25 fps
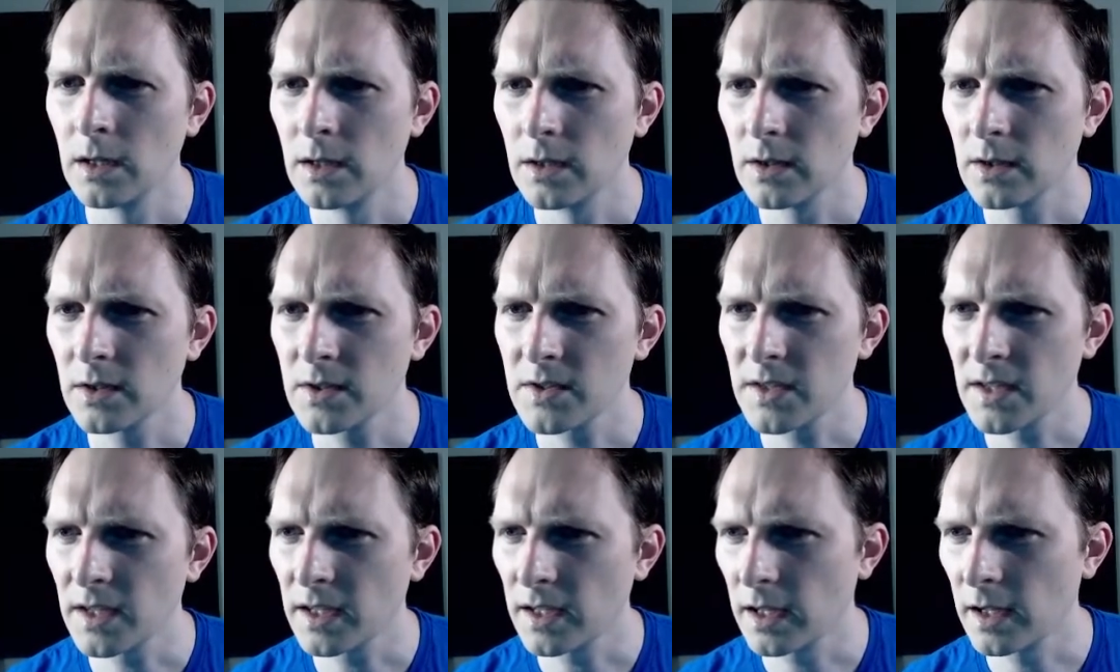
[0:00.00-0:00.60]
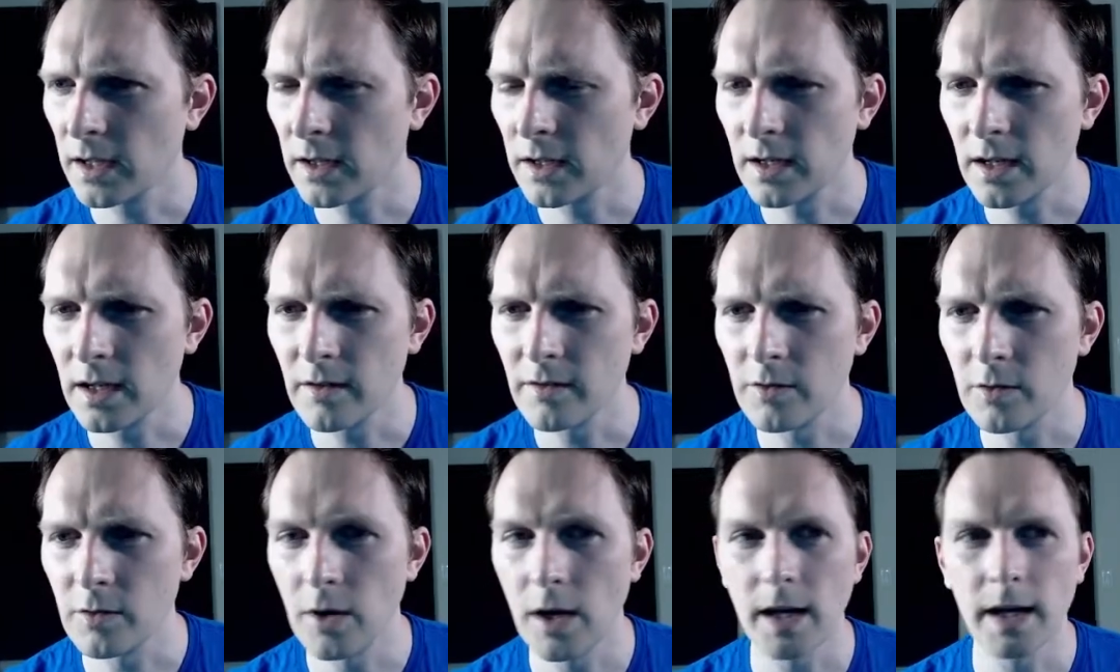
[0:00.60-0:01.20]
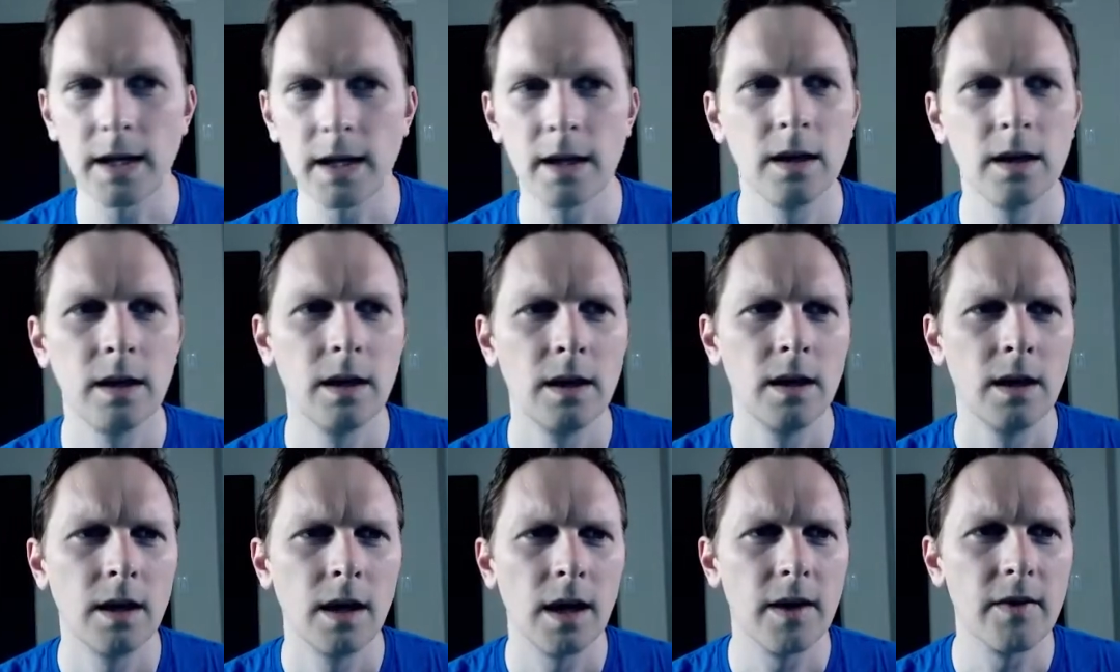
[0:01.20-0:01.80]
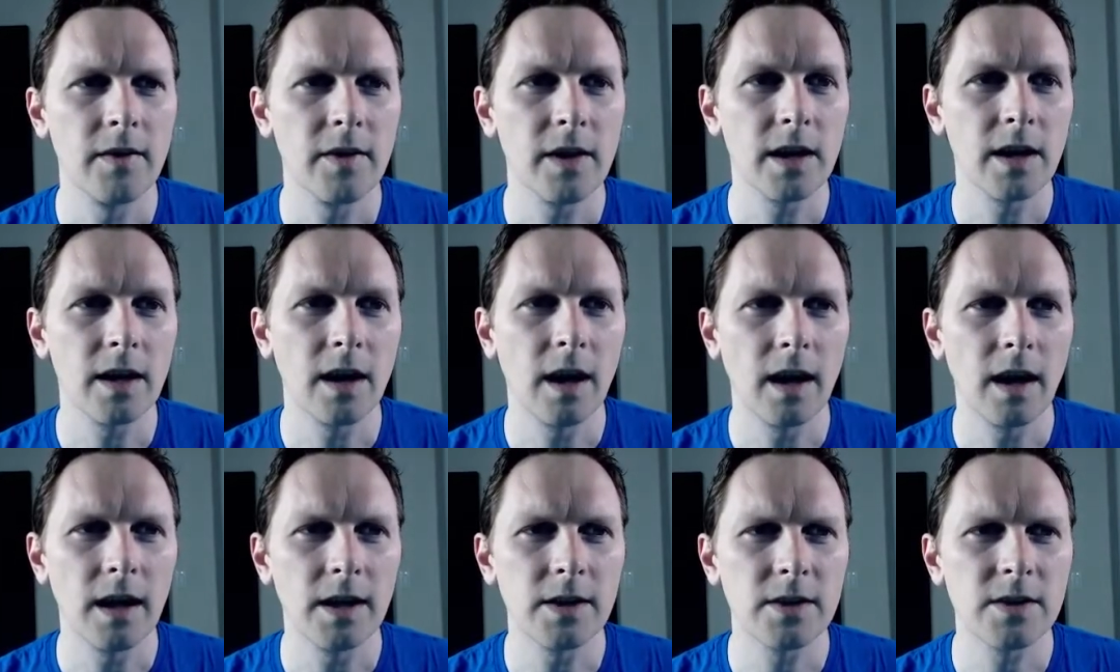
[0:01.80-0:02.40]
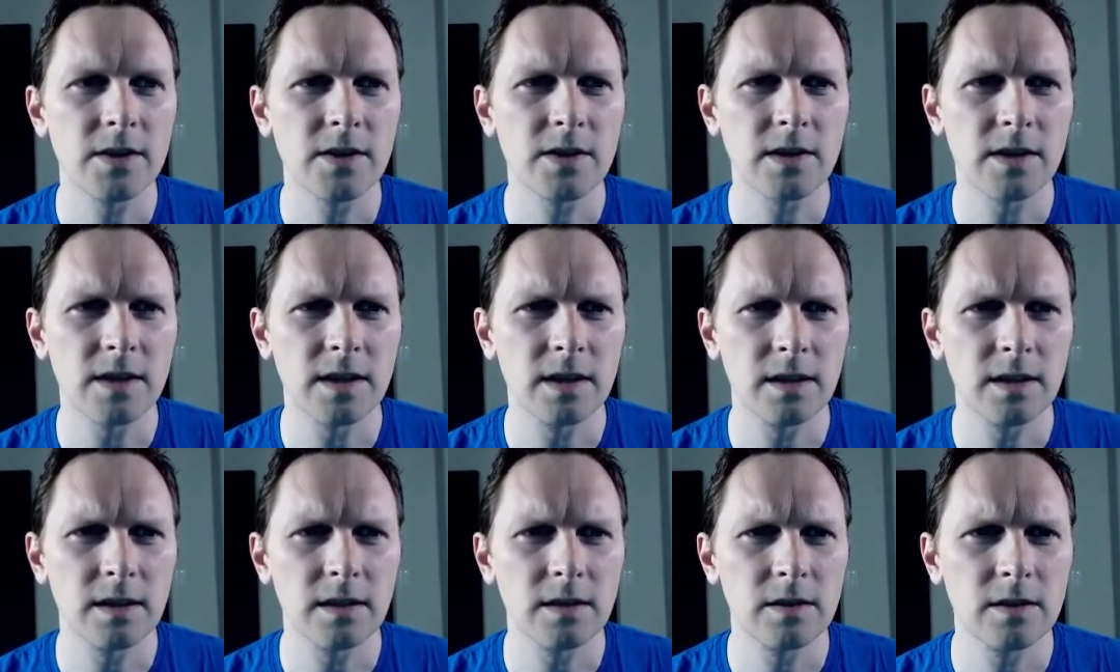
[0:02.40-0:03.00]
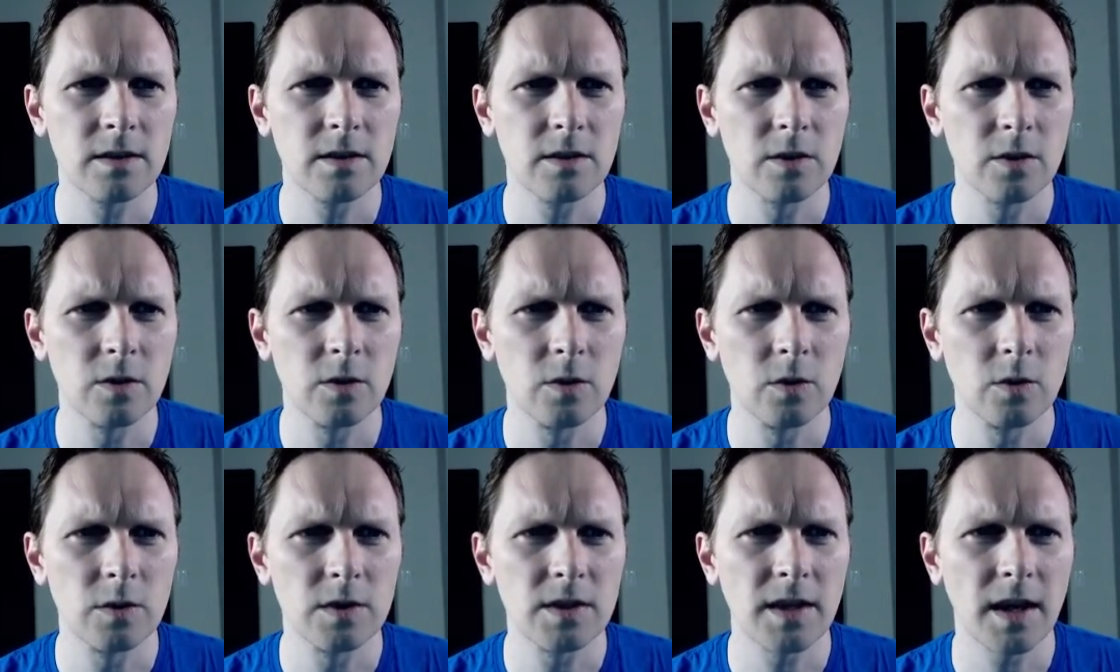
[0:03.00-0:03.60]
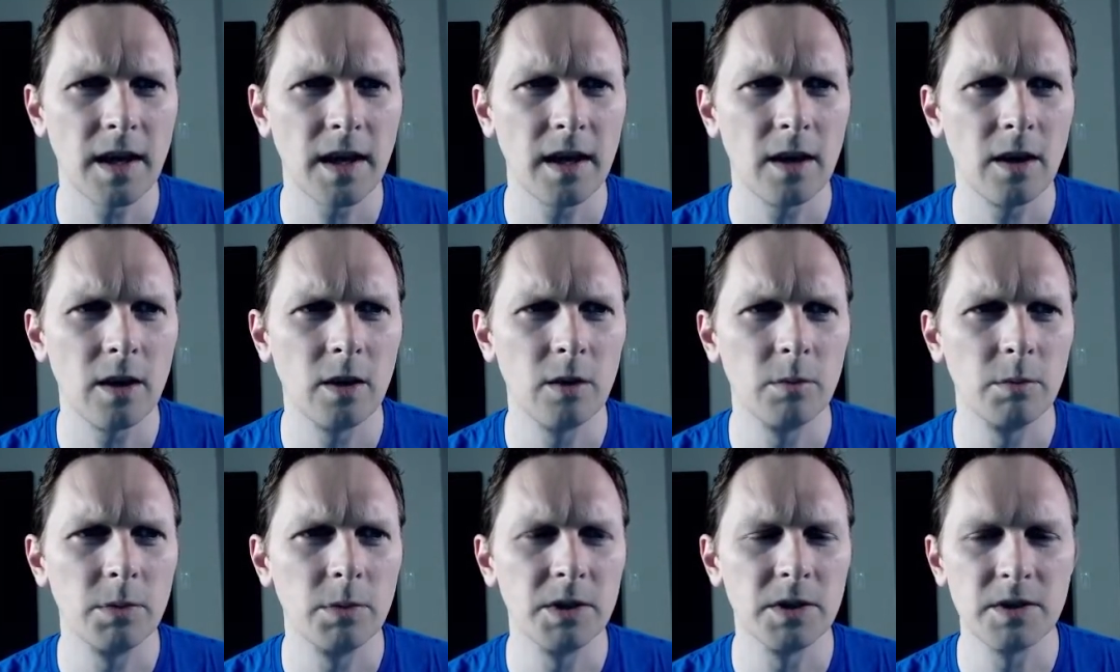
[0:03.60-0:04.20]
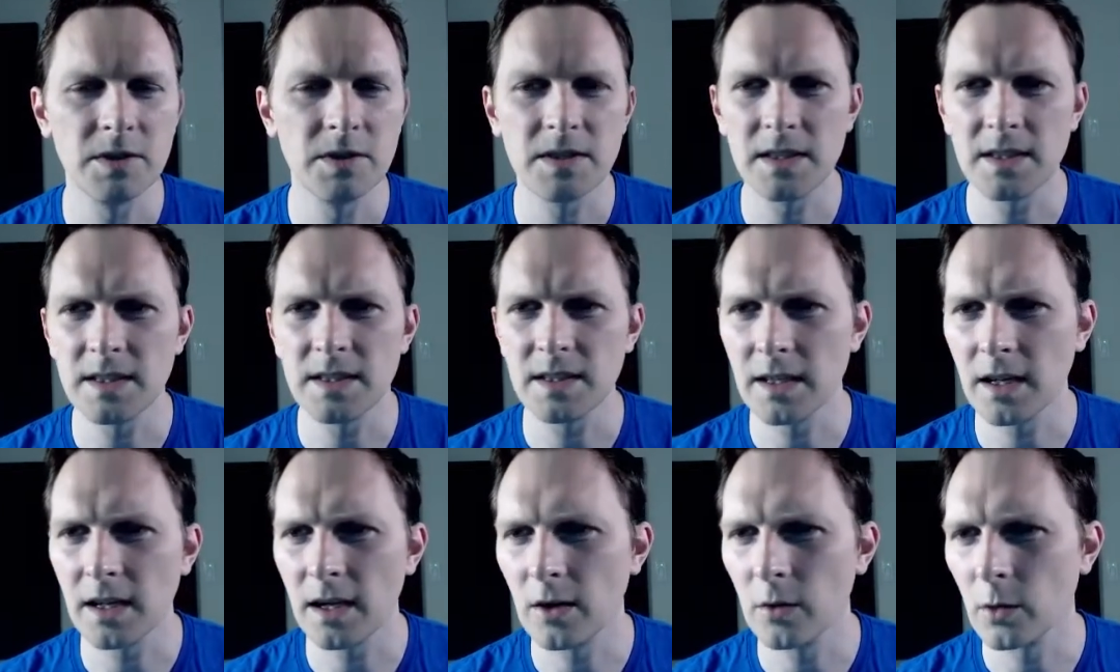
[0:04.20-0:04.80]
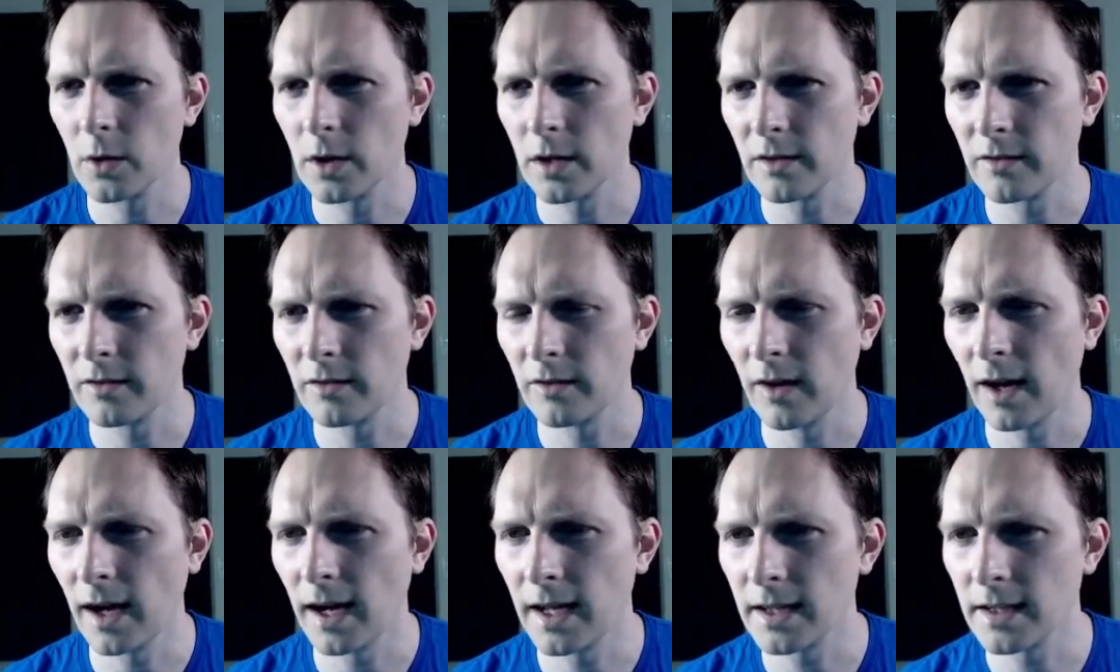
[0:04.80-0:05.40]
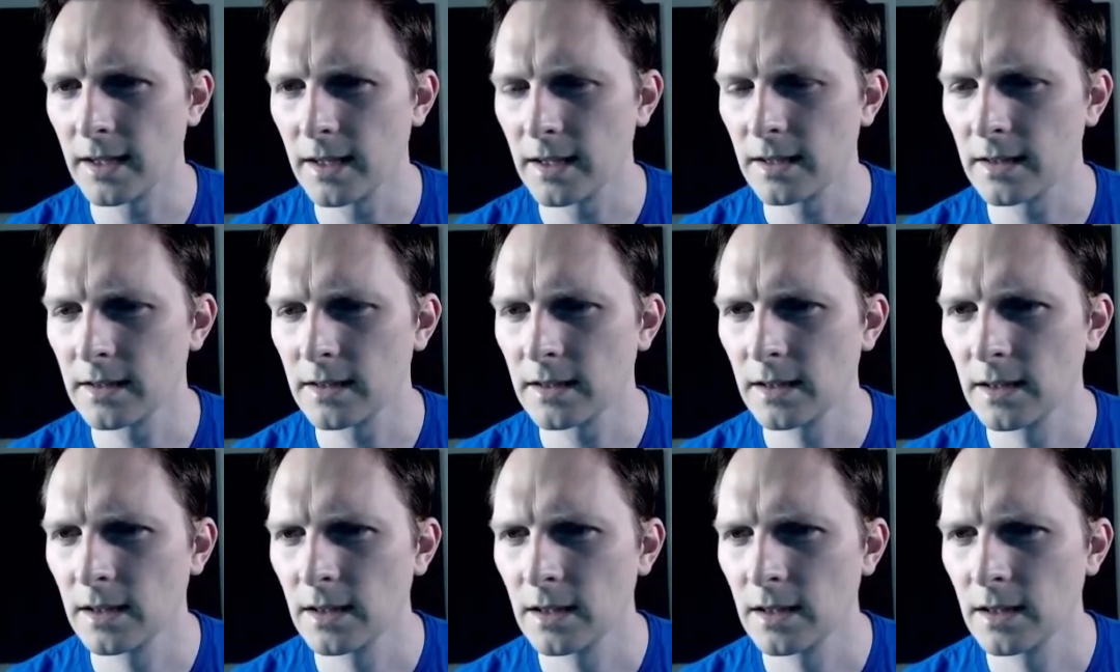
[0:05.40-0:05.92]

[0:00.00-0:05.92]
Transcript: Looks like I already have it running. And then I just need to tell buildctl where to find it.